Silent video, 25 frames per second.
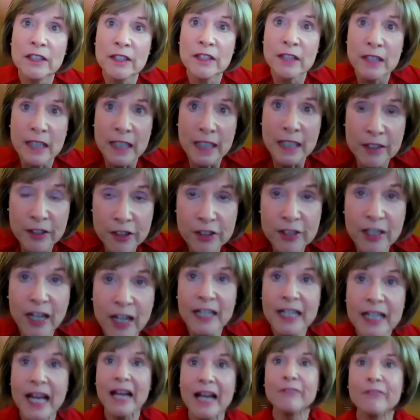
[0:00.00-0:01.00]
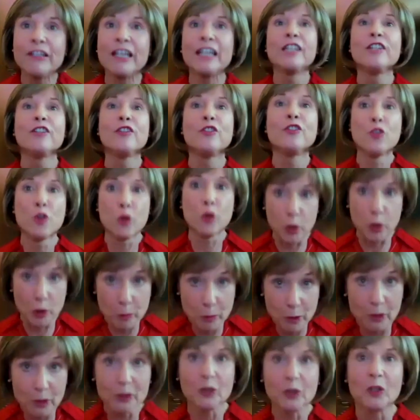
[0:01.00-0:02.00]
He does not have a
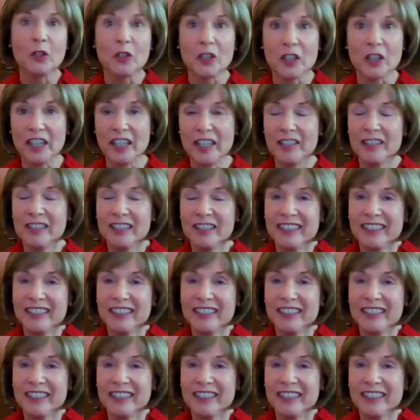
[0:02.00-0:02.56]
normal aura.